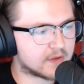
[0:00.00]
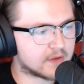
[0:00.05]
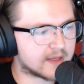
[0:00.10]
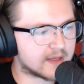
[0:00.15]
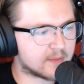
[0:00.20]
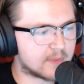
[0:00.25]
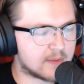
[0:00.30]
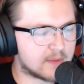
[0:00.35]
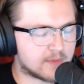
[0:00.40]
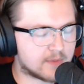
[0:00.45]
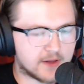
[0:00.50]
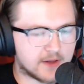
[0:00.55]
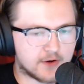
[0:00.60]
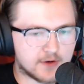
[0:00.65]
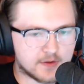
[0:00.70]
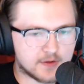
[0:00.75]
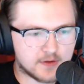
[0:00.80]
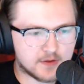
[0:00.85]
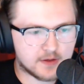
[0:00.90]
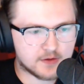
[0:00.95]
get people that are
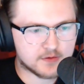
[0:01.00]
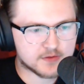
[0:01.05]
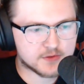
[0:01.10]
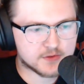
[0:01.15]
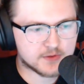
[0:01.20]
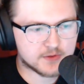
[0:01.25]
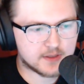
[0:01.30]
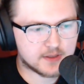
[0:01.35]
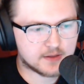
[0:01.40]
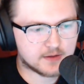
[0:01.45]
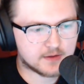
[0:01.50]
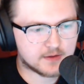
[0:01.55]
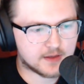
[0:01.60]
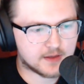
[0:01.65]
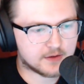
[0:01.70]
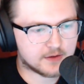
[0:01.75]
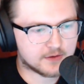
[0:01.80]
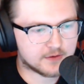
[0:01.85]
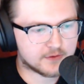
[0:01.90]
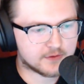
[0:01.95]
in the industry
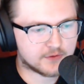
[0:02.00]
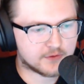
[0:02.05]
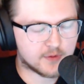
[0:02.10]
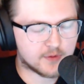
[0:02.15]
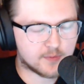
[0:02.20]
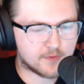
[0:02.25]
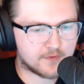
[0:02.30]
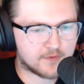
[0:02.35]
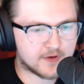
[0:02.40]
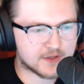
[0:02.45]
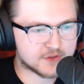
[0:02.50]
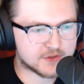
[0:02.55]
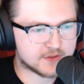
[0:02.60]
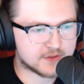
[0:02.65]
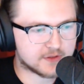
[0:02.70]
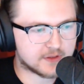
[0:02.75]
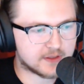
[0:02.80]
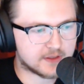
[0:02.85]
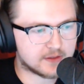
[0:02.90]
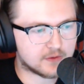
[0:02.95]
that are doing it
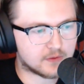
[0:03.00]
professionally,